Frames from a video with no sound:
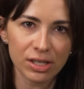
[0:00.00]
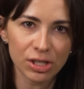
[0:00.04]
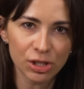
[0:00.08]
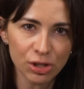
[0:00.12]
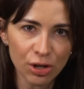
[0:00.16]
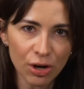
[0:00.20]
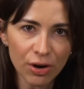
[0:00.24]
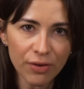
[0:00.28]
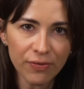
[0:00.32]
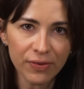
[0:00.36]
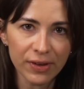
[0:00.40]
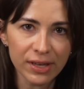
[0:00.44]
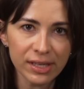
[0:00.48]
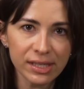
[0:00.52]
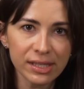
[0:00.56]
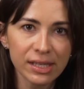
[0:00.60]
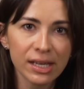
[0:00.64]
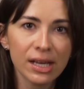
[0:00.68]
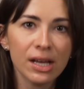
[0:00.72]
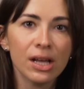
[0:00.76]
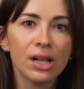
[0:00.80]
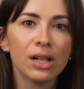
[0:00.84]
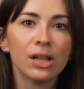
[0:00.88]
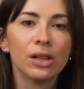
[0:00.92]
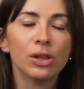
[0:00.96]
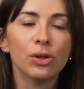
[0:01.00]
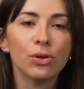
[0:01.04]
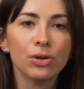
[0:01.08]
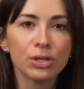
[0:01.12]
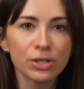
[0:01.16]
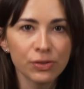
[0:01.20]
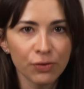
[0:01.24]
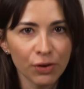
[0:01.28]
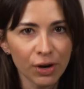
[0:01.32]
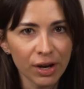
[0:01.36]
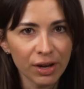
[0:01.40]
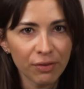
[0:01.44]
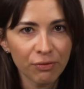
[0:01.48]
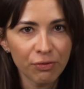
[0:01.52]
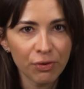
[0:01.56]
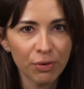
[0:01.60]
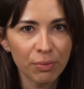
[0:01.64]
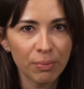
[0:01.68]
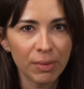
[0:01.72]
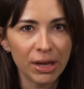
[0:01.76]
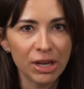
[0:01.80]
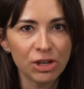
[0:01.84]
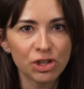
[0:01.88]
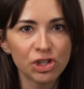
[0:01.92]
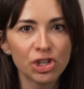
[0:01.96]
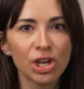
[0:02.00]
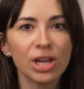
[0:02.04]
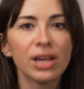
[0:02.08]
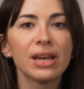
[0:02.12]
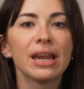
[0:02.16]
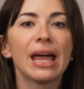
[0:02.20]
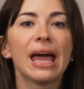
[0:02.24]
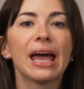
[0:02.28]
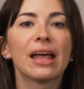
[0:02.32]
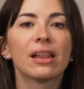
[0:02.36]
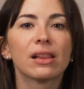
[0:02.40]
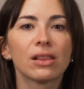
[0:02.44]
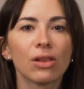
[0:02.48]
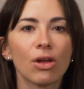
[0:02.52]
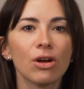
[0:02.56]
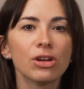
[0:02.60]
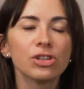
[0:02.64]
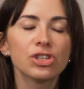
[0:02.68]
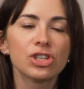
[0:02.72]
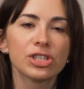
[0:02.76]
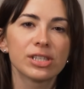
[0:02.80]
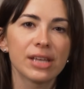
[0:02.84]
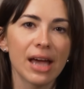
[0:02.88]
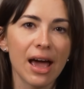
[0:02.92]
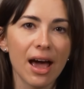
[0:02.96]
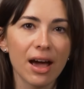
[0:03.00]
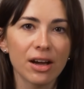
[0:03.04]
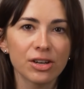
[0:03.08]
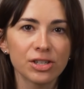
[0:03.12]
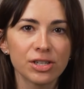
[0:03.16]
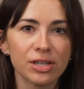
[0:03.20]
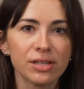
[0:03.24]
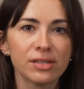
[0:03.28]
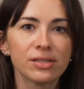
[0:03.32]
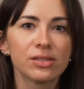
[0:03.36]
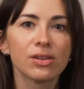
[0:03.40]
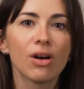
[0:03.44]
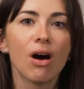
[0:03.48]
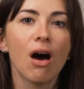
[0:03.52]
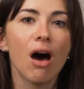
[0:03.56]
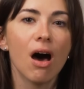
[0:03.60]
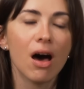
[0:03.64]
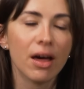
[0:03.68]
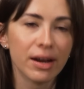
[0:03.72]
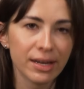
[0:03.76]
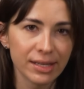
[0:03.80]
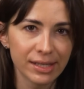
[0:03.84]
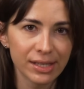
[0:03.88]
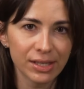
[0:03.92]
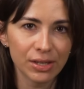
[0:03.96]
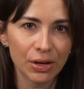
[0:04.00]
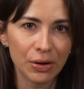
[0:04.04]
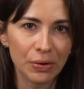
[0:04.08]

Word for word: service looks for information, and launches actions on its